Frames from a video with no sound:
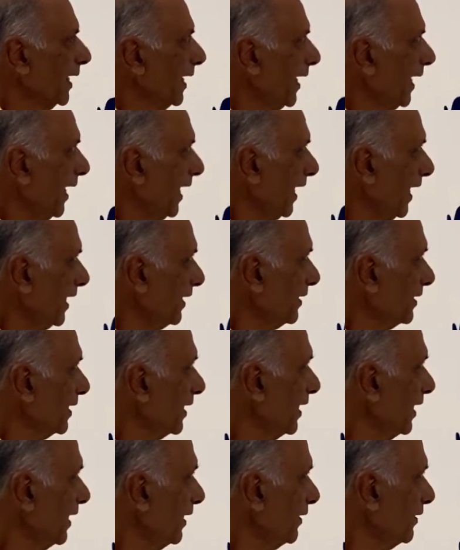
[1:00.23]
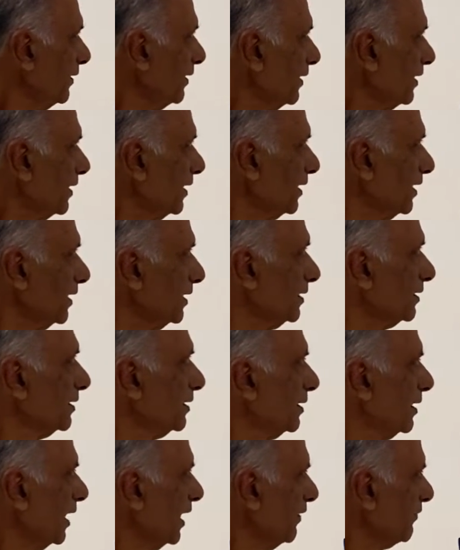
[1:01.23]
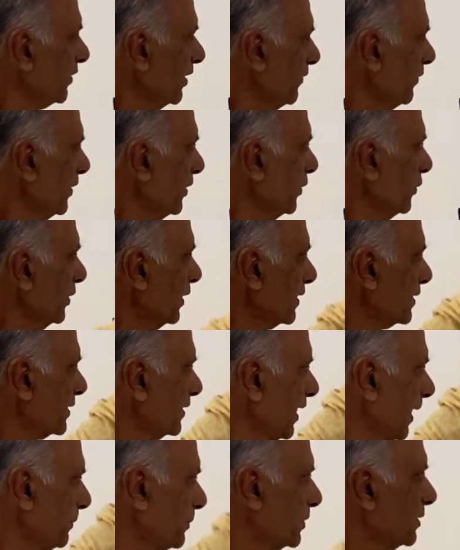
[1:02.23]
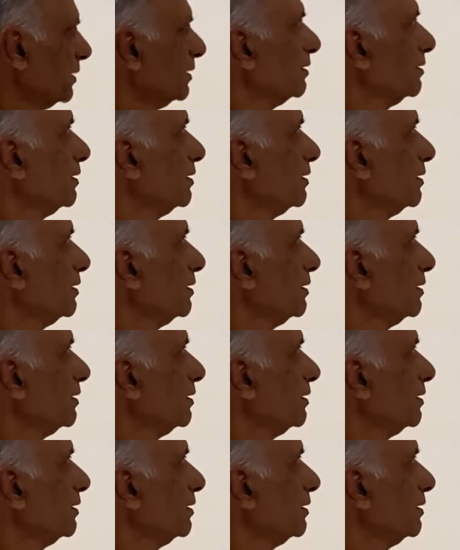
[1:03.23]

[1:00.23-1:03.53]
and here uh, I have given you the steps